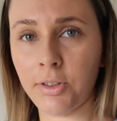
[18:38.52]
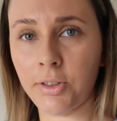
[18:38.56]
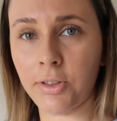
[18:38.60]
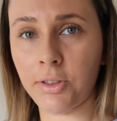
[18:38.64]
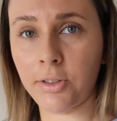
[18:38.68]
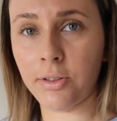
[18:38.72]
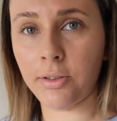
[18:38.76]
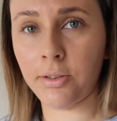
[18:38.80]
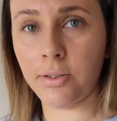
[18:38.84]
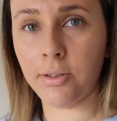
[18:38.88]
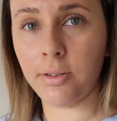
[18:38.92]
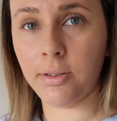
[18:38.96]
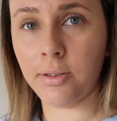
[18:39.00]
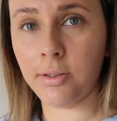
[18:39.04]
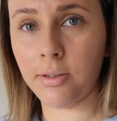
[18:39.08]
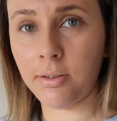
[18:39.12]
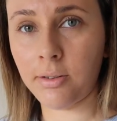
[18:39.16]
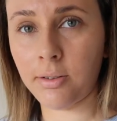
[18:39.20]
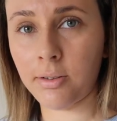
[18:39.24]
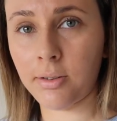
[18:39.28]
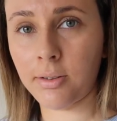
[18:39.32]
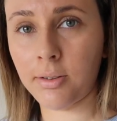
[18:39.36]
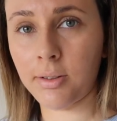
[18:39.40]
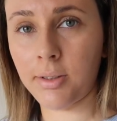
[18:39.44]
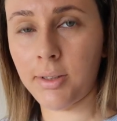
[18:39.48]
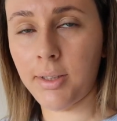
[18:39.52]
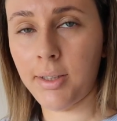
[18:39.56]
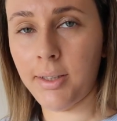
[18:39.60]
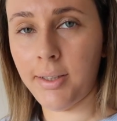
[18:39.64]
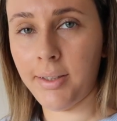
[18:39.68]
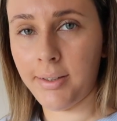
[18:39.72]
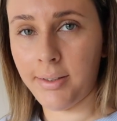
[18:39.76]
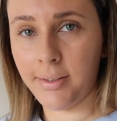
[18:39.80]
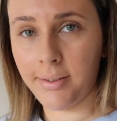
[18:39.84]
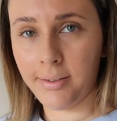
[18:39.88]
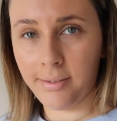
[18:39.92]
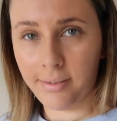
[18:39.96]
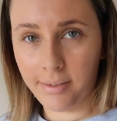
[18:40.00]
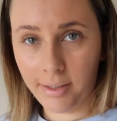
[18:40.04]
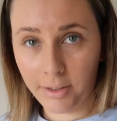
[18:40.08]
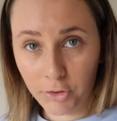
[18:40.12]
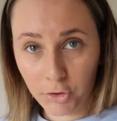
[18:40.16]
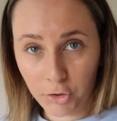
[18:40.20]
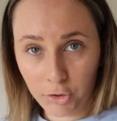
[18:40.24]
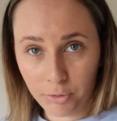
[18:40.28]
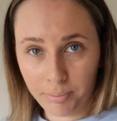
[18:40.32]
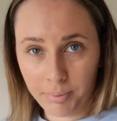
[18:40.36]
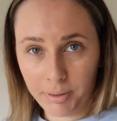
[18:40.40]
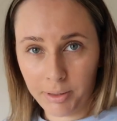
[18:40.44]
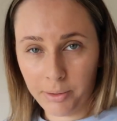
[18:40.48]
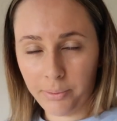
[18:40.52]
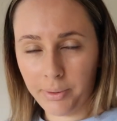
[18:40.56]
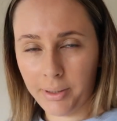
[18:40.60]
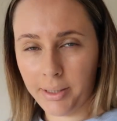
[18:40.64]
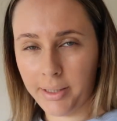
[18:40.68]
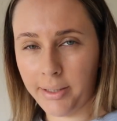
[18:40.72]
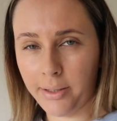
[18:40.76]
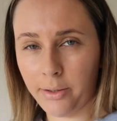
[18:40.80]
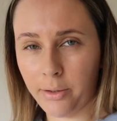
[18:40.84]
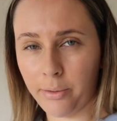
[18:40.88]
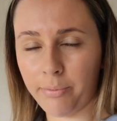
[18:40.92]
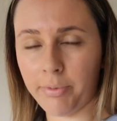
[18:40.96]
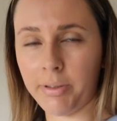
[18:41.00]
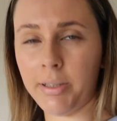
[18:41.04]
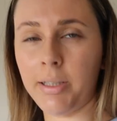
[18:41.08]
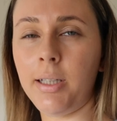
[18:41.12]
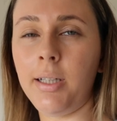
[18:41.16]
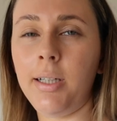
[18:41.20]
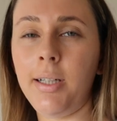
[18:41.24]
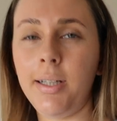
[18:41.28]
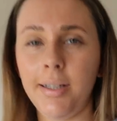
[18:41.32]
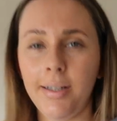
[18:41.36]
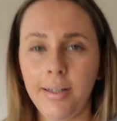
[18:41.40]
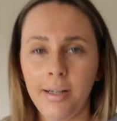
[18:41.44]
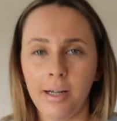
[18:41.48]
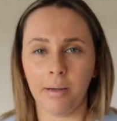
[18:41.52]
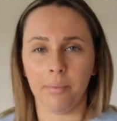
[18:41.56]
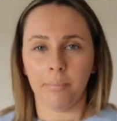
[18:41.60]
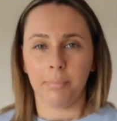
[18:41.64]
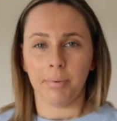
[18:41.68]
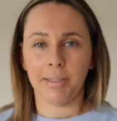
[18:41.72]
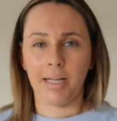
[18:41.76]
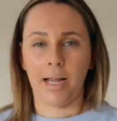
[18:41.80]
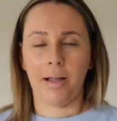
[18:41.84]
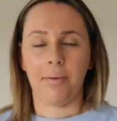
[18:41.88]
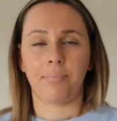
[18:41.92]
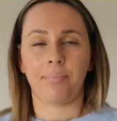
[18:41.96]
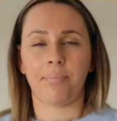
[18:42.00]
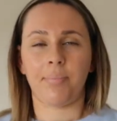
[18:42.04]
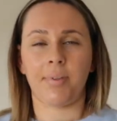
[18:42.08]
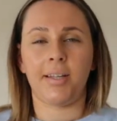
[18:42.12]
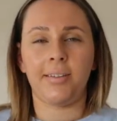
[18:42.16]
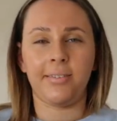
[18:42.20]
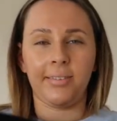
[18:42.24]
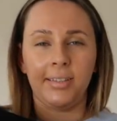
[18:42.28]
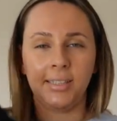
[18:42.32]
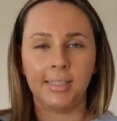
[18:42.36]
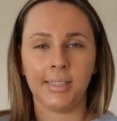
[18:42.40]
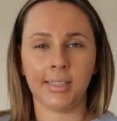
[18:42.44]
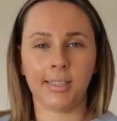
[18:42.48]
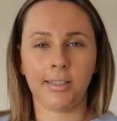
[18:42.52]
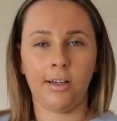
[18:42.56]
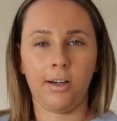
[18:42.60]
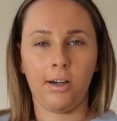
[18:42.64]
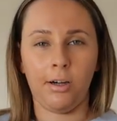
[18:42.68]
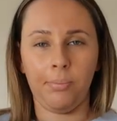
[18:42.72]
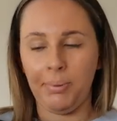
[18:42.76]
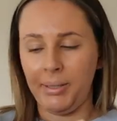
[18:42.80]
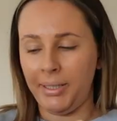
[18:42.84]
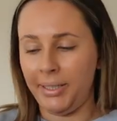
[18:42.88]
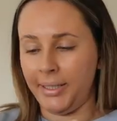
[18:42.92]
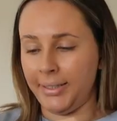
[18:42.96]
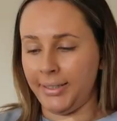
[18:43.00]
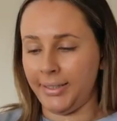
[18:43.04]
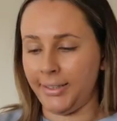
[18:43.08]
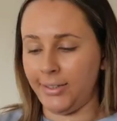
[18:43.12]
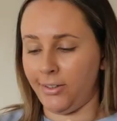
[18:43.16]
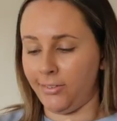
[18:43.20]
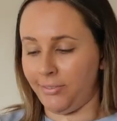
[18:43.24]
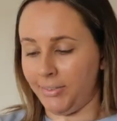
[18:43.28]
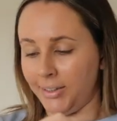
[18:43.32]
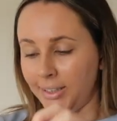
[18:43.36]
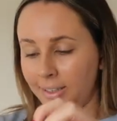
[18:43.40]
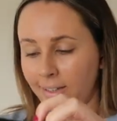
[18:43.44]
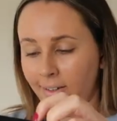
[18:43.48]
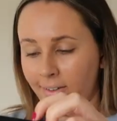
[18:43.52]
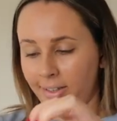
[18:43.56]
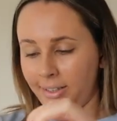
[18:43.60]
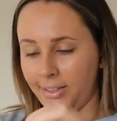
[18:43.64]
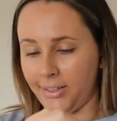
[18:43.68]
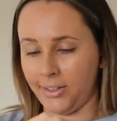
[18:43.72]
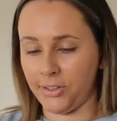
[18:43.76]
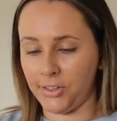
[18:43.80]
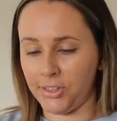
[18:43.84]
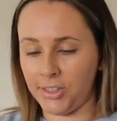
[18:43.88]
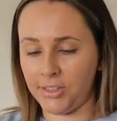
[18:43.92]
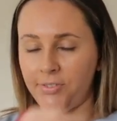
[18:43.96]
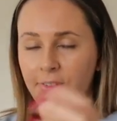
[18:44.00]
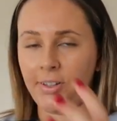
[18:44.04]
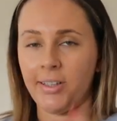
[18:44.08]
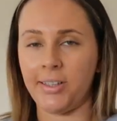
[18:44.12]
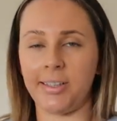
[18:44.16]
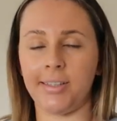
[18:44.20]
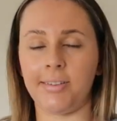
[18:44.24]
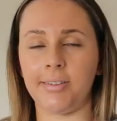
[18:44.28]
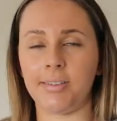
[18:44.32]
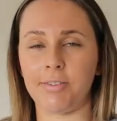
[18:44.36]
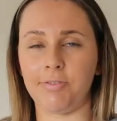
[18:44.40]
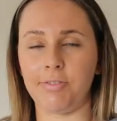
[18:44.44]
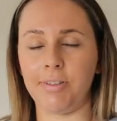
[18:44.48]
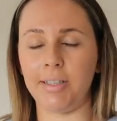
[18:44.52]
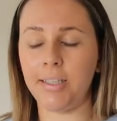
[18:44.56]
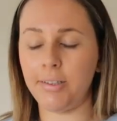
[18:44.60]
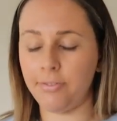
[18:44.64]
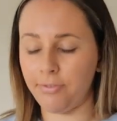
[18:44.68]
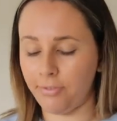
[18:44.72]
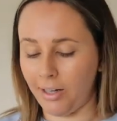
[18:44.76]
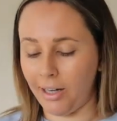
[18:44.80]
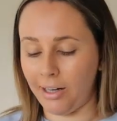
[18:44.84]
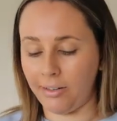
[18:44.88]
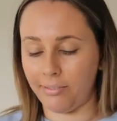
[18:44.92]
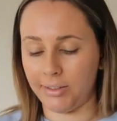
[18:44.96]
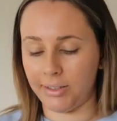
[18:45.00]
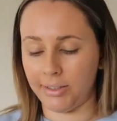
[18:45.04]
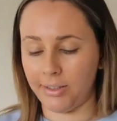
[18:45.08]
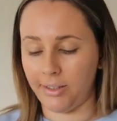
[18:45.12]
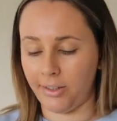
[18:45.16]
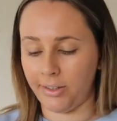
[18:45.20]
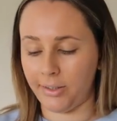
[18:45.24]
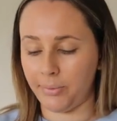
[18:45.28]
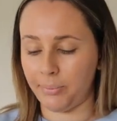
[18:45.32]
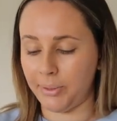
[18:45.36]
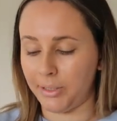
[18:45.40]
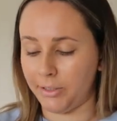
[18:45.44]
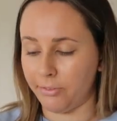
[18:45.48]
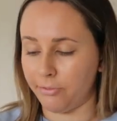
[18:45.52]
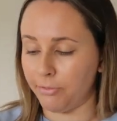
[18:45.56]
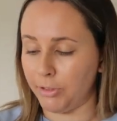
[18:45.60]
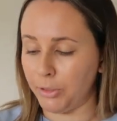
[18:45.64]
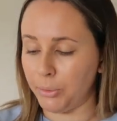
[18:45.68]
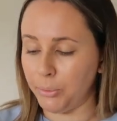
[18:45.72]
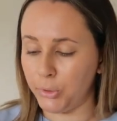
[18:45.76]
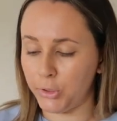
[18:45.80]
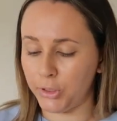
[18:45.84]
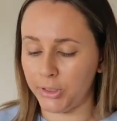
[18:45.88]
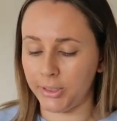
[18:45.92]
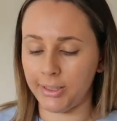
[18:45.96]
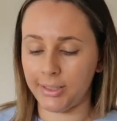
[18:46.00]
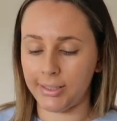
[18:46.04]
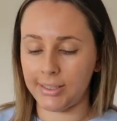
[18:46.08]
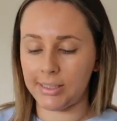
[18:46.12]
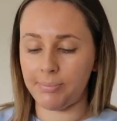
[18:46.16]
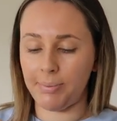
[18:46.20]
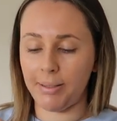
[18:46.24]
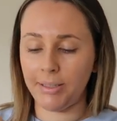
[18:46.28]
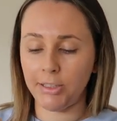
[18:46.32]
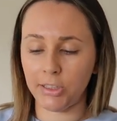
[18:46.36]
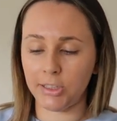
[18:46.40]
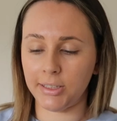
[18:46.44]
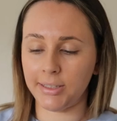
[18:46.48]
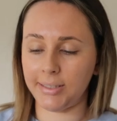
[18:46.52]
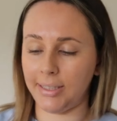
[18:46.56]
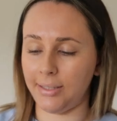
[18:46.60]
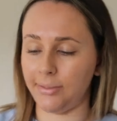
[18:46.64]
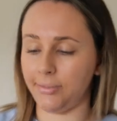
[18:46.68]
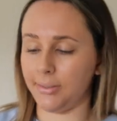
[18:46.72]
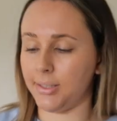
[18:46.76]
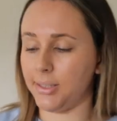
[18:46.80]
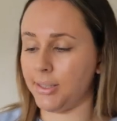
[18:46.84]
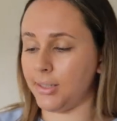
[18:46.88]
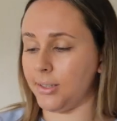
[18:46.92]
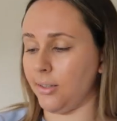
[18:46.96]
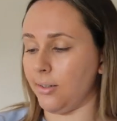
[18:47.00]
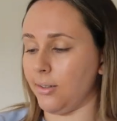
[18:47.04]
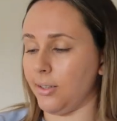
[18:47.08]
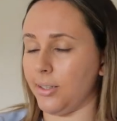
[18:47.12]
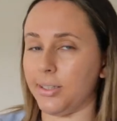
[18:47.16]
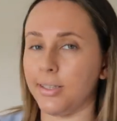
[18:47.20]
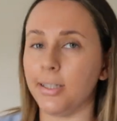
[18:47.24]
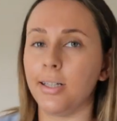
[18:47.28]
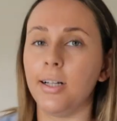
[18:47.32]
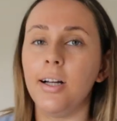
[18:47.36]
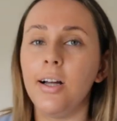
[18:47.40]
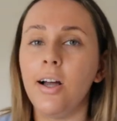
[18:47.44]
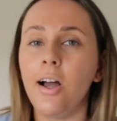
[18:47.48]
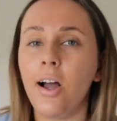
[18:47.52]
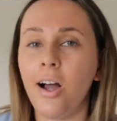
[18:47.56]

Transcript: Jesus, that should be okay, hopefully. But yeah, this top here, I really like it. I just find it's really flattering, like with the ruching, especially down the side.